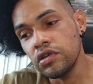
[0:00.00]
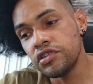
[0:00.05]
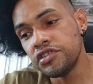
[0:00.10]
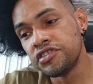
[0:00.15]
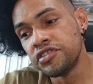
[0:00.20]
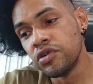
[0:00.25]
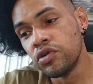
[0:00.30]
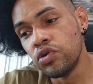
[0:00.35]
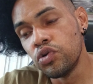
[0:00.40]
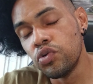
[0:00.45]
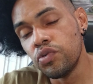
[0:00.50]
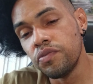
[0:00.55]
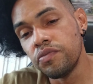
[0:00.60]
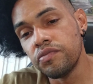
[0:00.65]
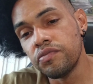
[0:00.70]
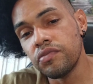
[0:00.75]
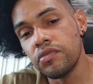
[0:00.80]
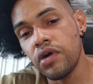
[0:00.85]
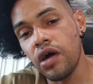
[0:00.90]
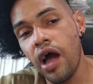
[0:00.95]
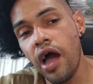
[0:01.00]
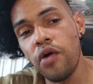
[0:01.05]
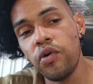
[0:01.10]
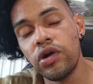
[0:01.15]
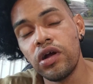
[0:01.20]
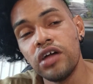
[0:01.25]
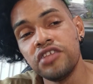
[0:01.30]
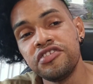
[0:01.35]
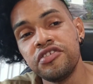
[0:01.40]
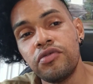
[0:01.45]
So I
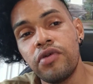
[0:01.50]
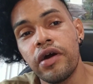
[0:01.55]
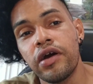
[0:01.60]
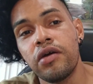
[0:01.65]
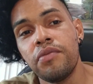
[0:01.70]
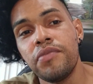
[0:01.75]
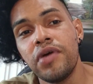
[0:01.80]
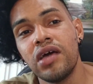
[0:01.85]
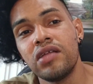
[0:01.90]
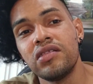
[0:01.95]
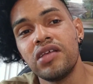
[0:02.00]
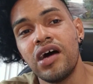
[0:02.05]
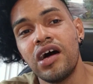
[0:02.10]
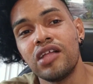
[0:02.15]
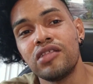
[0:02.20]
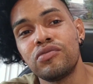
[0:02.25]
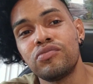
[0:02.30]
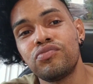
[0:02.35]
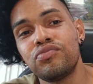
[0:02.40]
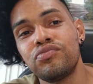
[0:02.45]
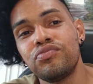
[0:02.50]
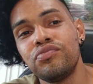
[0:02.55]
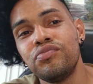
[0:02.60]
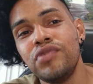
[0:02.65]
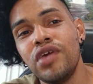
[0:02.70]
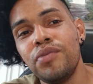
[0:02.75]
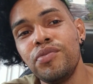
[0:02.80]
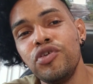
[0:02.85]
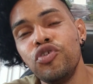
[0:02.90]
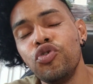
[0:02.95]
would also recommend that
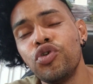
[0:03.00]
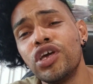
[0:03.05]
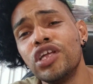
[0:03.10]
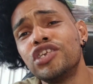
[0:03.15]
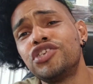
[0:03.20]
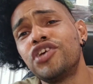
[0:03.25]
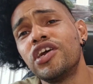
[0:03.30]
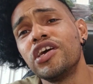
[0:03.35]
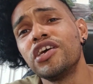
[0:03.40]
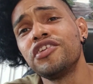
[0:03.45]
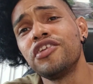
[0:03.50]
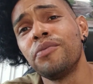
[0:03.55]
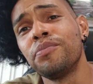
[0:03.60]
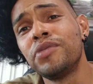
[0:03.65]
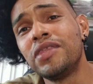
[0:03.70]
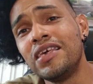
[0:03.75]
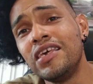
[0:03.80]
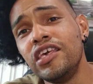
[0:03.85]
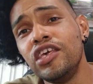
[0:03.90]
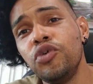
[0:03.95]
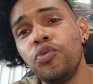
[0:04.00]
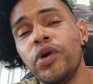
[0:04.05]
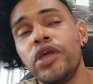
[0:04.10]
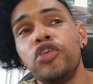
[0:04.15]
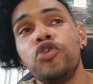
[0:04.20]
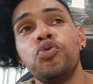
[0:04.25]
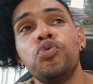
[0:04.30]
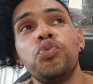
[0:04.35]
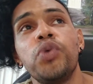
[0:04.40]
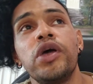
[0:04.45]
maybe you can drink some tea when
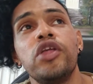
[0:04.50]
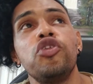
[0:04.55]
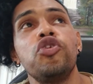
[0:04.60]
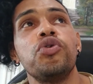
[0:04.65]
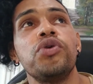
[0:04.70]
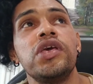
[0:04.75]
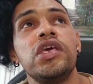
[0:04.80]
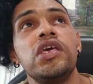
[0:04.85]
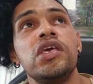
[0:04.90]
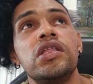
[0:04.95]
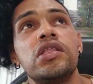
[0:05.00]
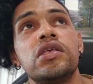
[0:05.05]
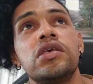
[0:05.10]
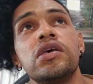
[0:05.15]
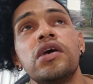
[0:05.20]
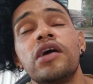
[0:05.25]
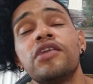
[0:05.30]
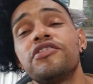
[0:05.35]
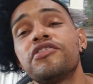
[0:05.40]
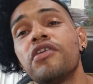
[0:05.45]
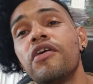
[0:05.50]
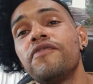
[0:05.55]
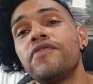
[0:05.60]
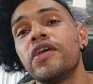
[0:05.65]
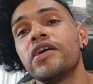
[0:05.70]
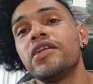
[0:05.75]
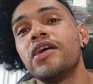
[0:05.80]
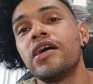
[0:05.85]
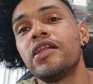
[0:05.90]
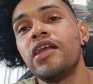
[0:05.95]
you eat and stuff
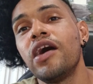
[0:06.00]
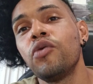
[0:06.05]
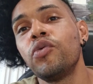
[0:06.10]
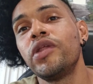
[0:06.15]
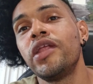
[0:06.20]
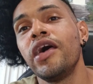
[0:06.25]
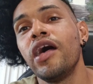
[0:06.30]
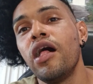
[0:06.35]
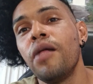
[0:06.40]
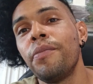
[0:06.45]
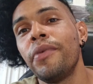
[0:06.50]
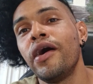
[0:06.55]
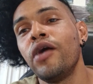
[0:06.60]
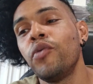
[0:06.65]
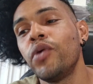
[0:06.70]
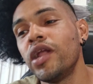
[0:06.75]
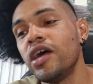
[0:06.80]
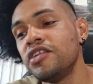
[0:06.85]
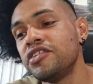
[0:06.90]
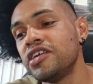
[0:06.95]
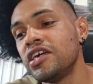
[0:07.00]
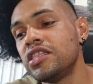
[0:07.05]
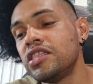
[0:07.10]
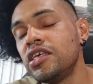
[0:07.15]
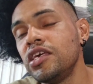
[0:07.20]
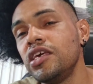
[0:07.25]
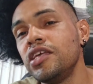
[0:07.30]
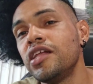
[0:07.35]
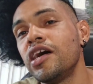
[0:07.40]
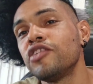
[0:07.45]
like that. That would help. And when I say
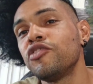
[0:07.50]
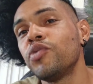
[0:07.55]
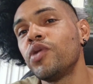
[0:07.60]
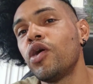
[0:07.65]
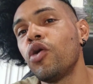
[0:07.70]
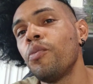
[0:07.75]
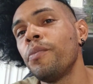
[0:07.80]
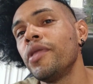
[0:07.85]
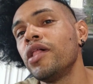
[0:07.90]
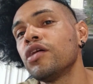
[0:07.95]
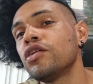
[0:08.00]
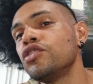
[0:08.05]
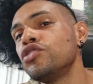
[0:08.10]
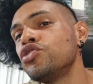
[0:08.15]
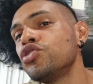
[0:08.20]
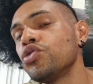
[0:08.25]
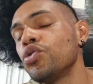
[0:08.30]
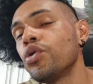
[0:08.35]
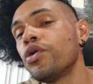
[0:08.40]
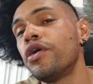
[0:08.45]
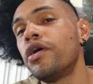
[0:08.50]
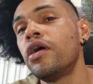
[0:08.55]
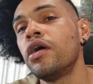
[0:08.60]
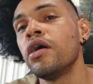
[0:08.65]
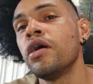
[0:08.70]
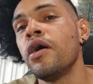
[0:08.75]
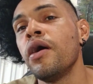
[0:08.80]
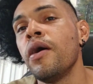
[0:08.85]
tea, that's without milk and sugar.